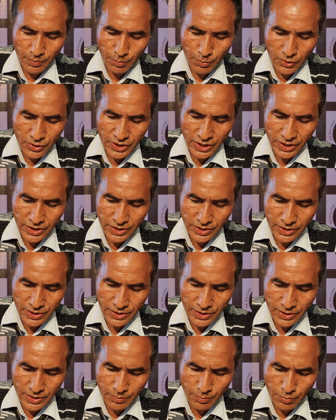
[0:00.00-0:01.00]

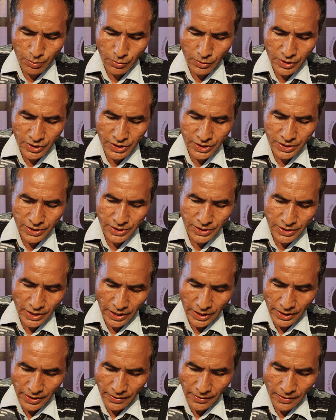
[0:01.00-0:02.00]

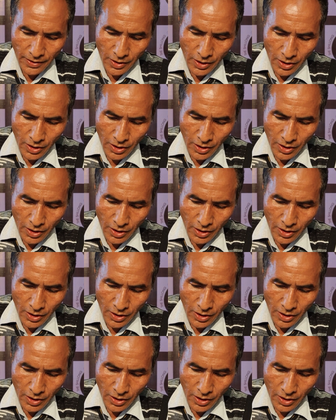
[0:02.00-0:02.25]
purchaser,